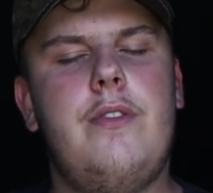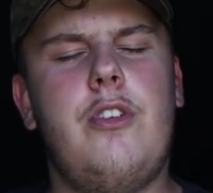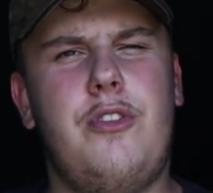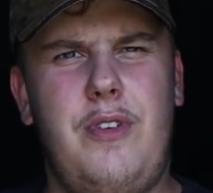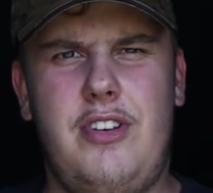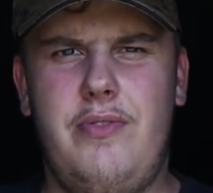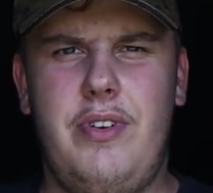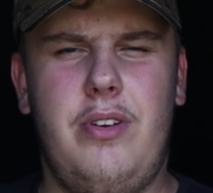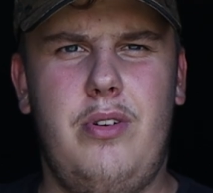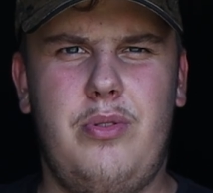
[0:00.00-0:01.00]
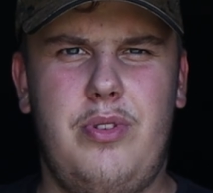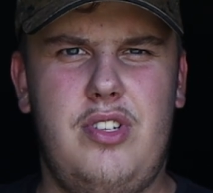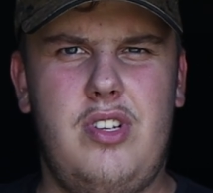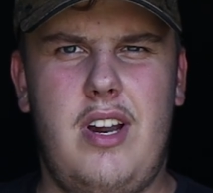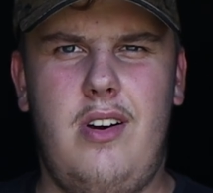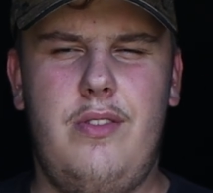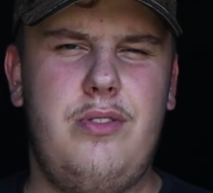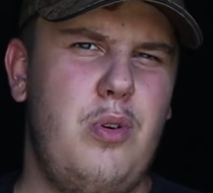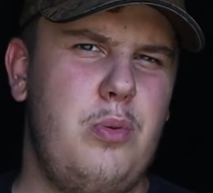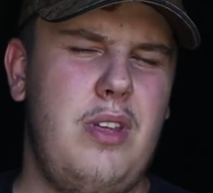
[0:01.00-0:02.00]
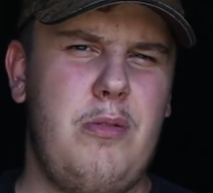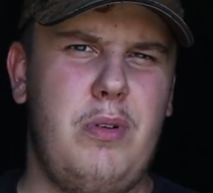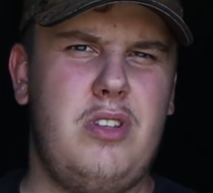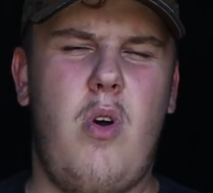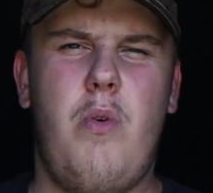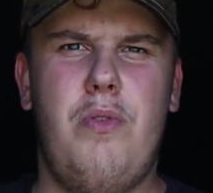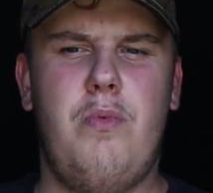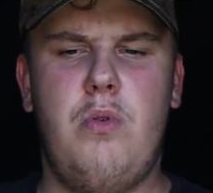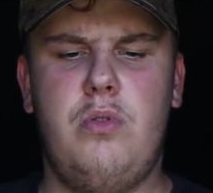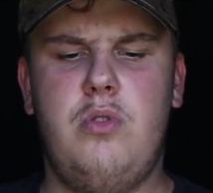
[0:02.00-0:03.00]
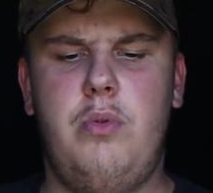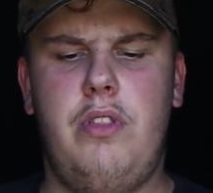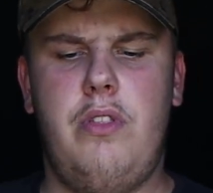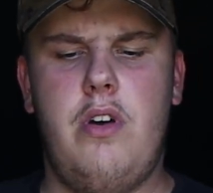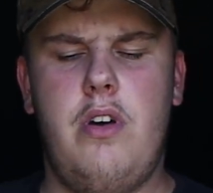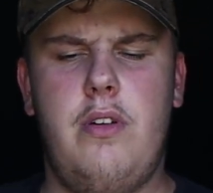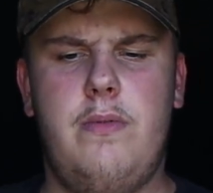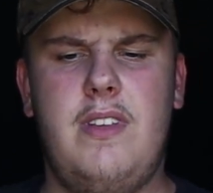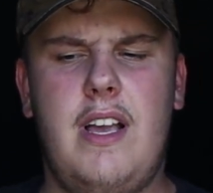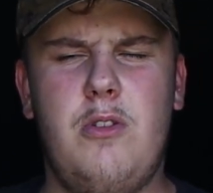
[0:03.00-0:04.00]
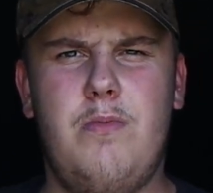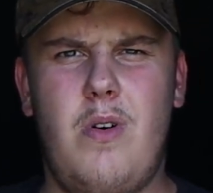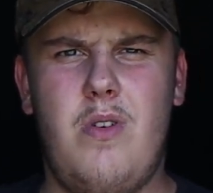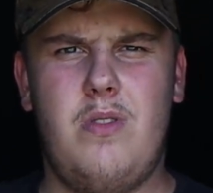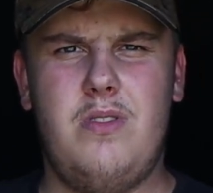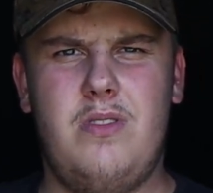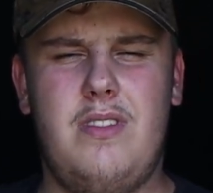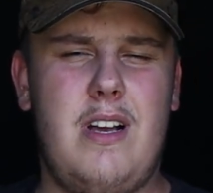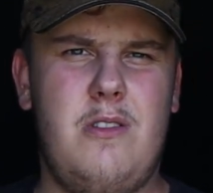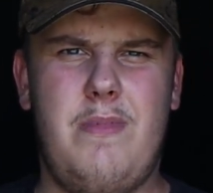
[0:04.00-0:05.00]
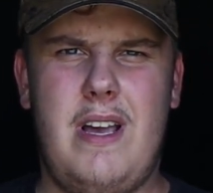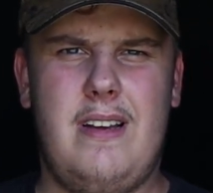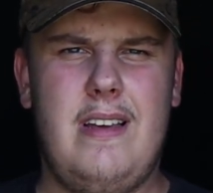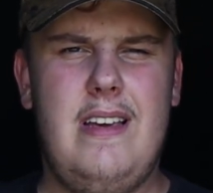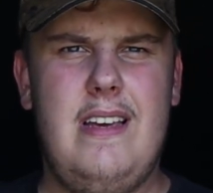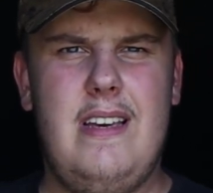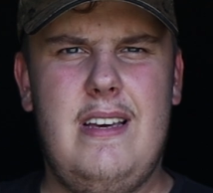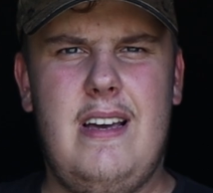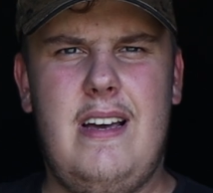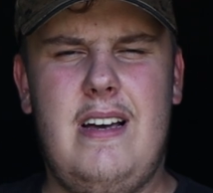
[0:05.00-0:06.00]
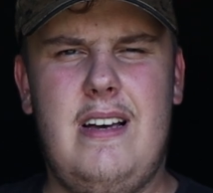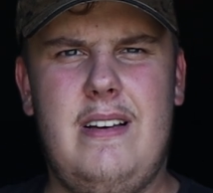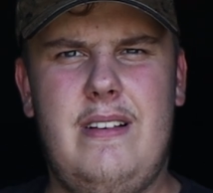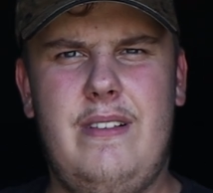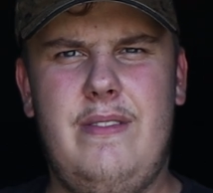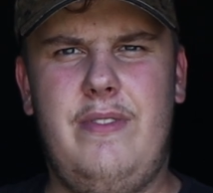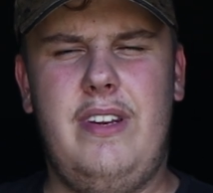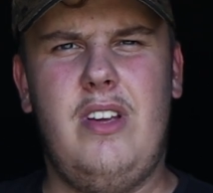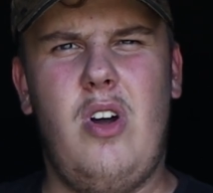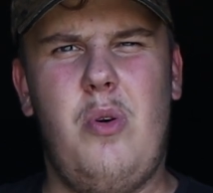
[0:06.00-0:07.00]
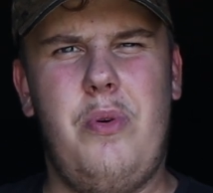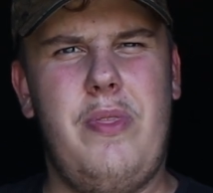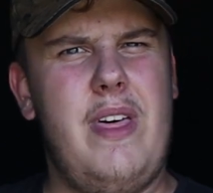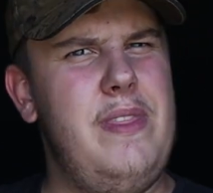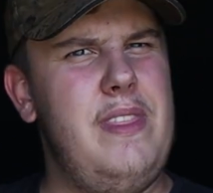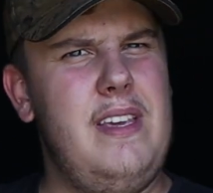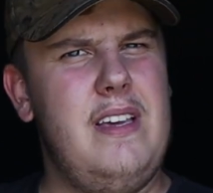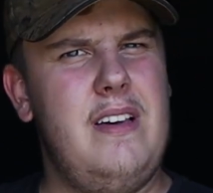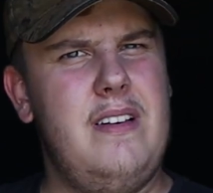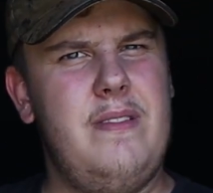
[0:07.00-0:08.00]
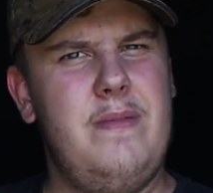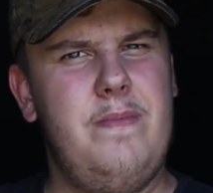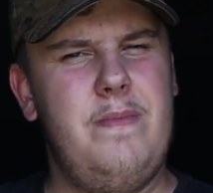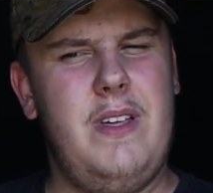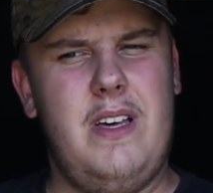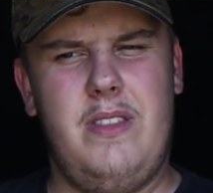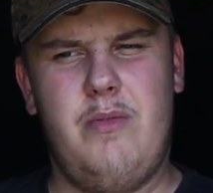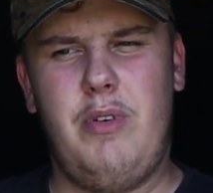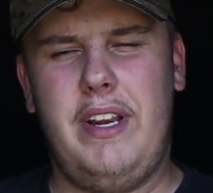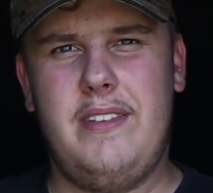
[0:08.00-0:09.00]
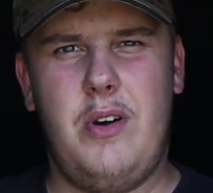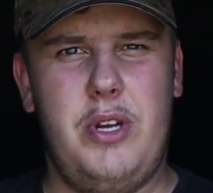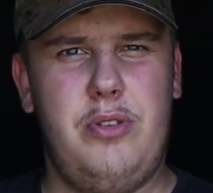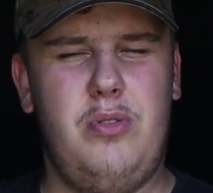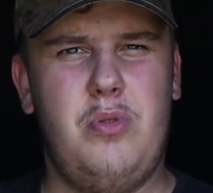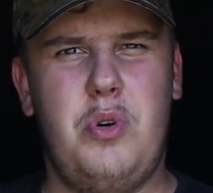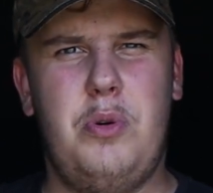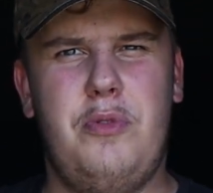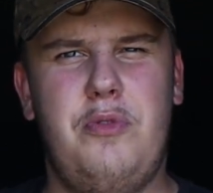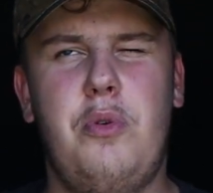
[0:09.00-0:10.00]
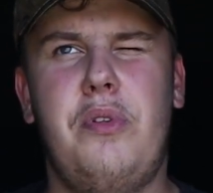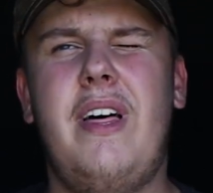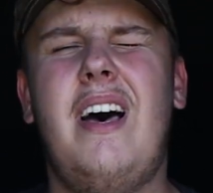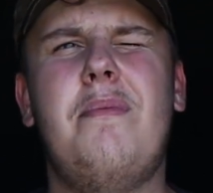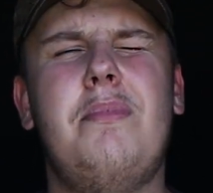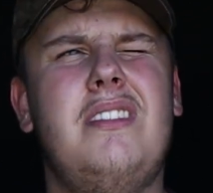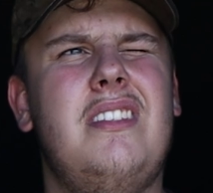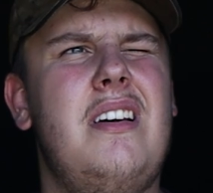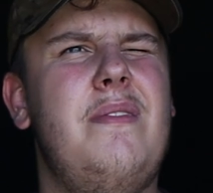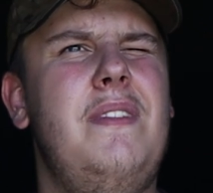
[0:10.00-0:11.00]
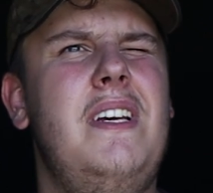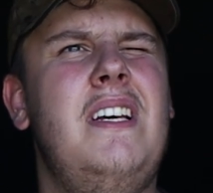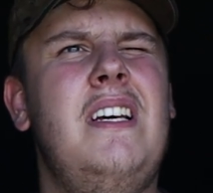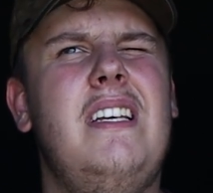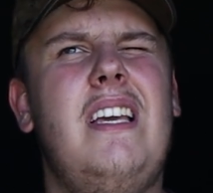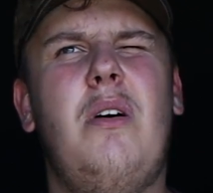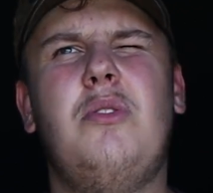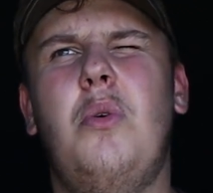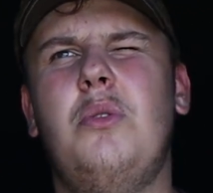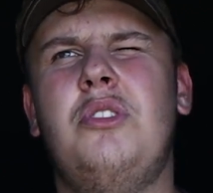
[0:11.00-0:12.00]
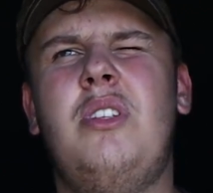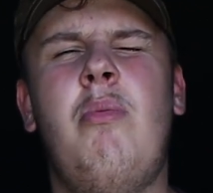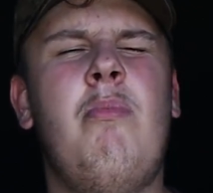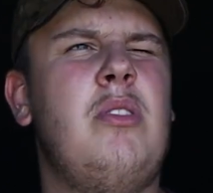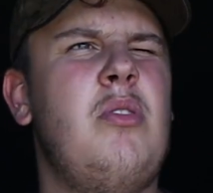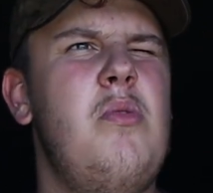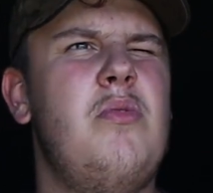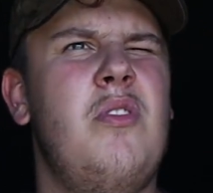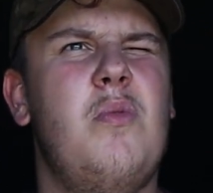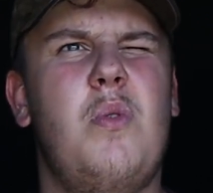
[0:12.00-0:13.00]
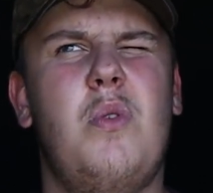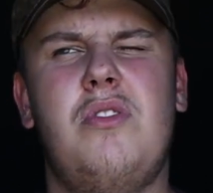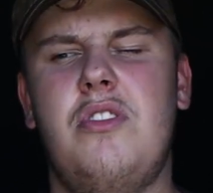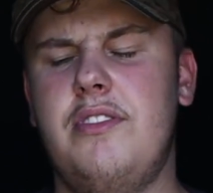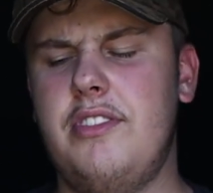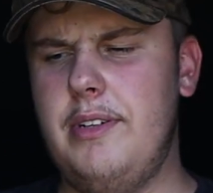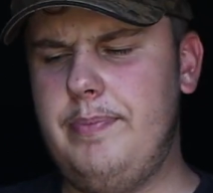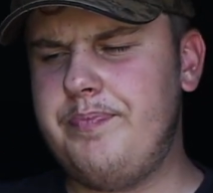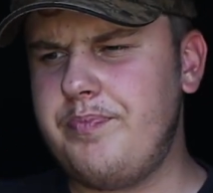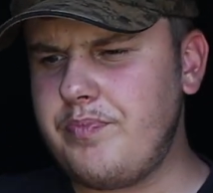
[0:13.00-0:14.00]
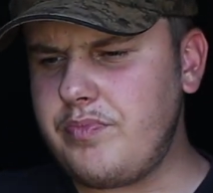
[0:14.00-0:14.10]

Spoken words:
just fishing videos on this channel. I've sort of dipped my toe in the water with tackle bag video, and then the rig tying tutorial before that. But yeah, I was sort of just dipping my toes in the water, and